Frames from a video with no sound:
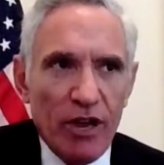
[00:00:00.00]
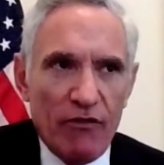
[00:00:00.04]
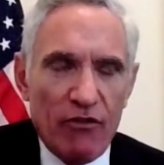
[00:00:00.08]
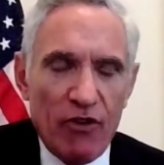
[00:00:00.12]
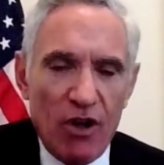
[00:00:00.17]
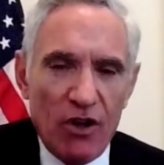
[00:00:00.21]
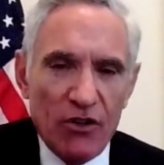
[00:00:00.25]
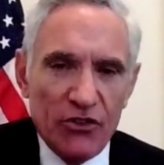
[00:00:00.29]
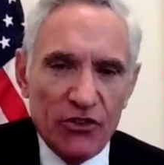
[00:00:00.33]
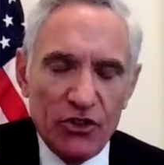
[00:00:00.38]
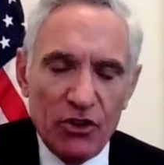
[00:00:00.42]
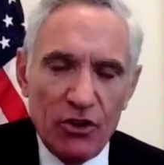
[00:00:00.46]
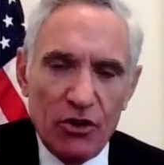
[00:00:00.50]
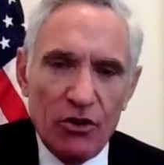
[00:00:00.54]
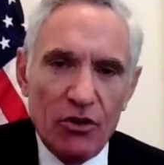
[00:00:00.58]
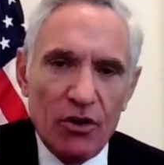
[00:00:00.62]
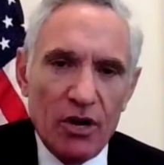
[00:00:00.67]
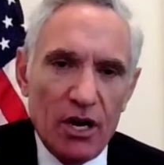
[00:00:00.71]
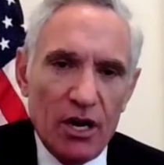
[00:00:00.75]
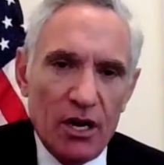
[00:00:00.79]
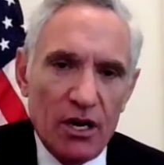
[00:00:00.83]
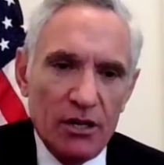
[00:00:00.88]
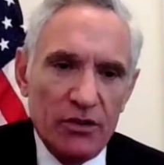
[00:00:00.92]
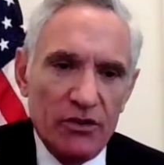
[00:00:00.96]
We have
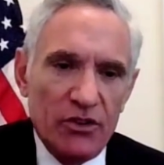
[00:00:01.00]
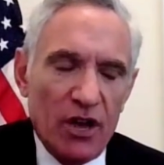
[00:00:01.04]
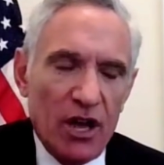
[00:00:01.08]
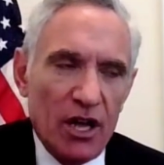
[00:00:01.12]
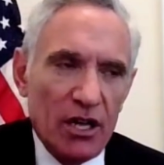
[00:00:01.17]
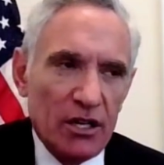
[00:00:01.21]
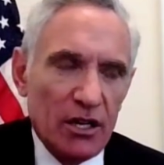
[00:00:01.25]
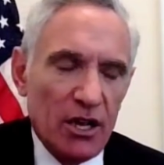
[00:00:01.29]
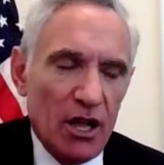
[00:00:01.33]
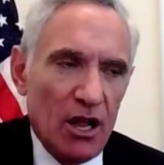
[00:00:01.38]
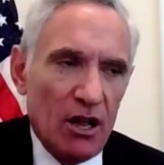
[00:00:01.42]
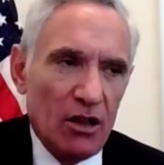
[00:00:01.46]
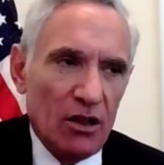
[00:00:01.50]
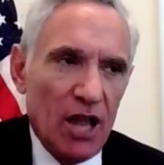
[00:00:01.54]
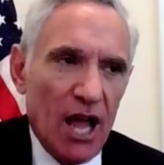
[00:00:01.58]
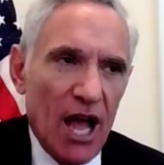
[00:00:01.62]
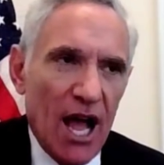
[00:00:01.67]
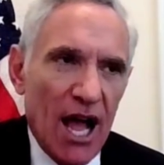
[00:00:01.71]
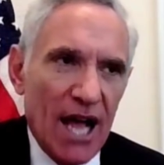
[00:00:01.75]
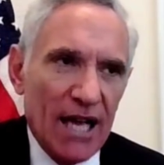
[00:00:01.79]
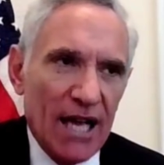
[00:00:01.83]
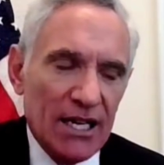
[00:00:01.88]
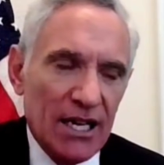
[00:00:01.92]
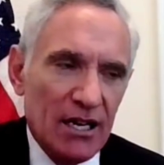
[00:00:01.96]
also done a
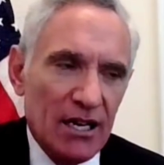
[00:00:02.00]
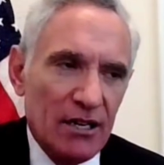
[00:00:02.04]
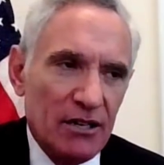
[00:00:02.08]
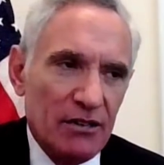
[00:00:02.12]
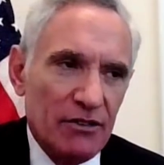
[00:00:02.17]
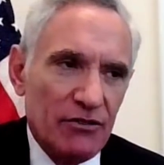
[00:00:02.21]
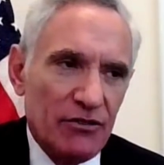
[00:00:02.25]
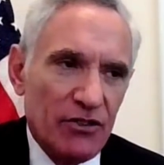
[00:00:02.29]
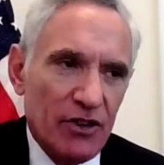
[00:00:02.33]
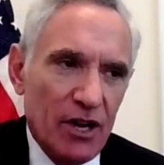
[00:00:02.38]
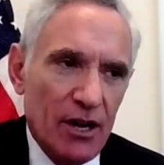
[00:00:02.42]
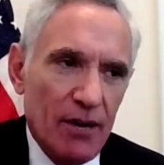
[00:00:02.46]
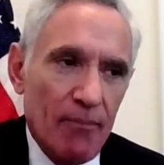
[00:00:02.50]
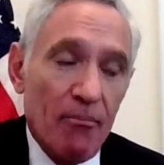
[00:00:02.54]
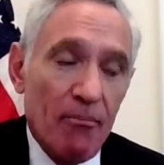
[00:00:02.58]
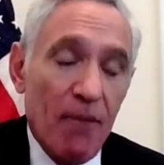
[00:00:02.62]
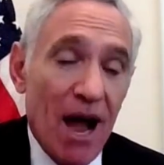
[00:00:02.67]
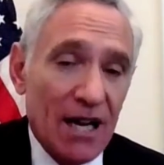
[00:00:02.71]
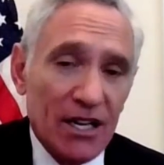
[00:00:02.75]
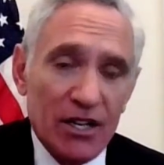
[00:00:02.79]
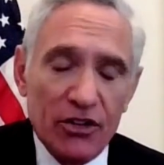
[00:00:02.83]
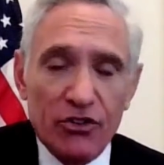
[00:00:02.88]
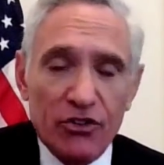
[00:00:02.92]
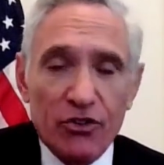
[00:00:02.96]
lot of
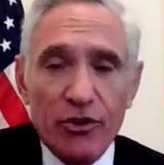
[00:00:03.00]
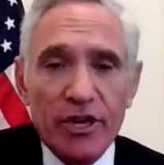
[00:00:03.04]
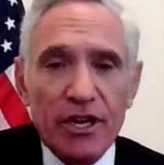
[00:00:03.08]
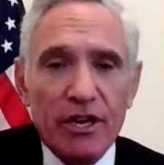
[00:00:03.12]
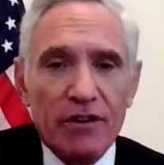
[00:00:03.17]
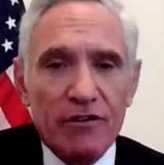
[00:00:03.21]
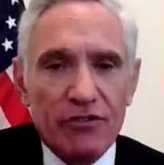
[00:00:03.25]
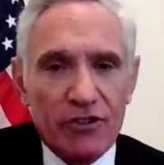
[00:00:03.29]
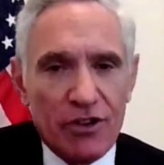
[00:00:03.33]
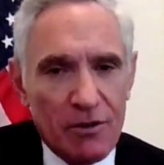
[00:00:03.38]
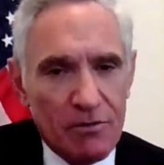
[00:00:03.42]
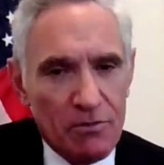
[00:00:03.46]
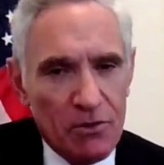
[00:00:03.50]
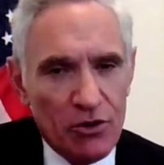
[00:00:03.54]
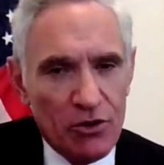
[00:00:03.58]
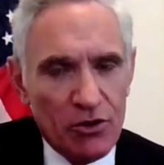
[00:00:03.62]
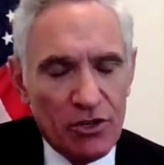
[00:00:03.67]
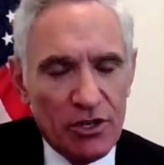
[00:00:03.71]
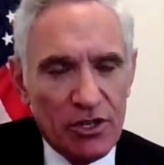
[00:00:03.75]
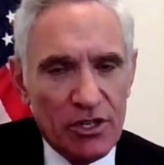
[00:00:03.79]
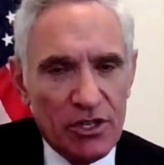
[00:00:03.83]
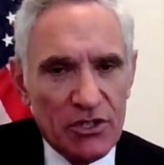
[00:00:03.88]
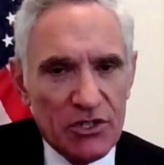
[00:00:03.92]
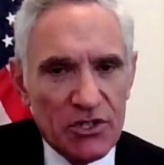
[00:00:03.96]
monitoring of
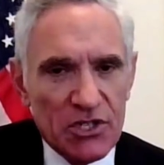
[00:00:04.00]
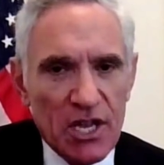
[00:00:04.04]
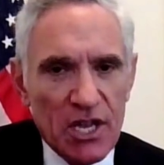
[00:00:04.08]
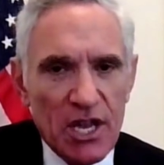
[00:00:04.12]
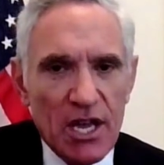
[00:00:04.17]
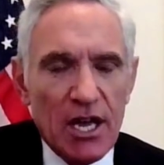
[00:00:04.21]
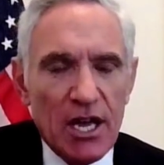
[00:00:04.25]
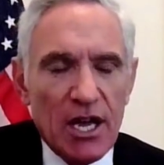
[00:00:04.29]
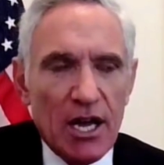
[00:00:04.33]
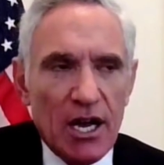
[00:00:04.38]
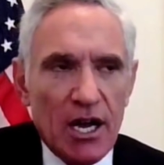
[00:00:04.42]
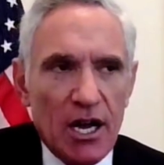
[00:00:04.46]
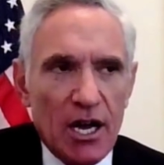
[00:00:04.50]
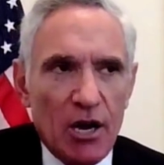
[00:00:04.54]
communities.